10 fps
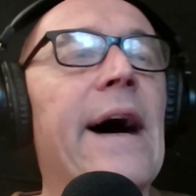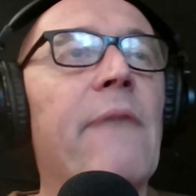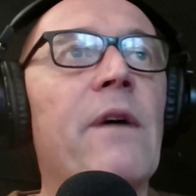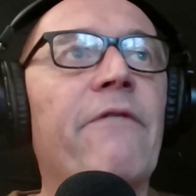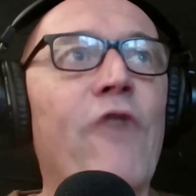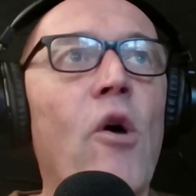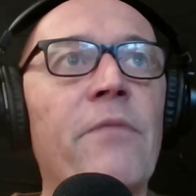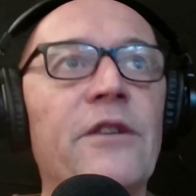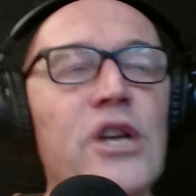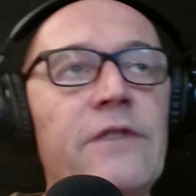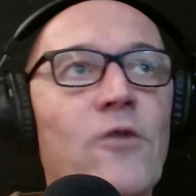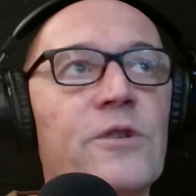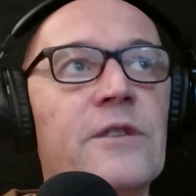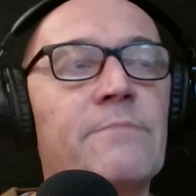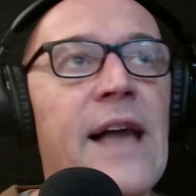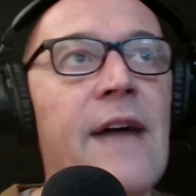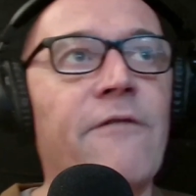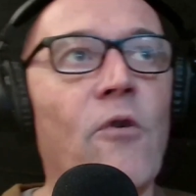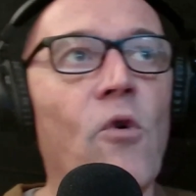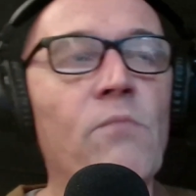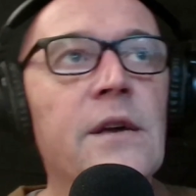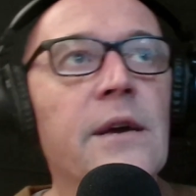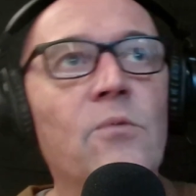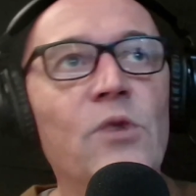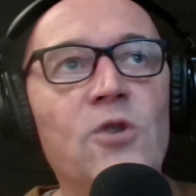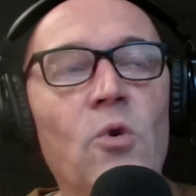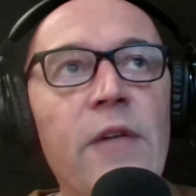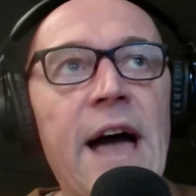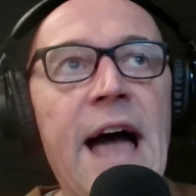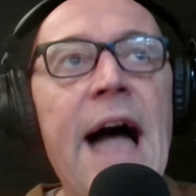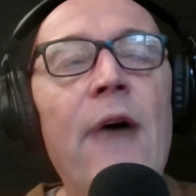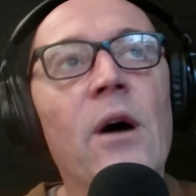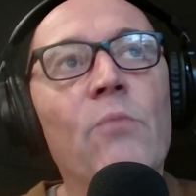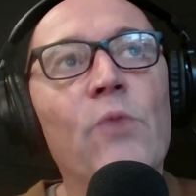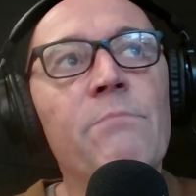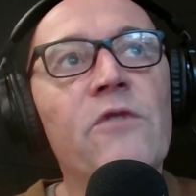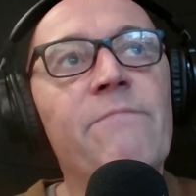from the G-Forces platform. we saw that out and we moved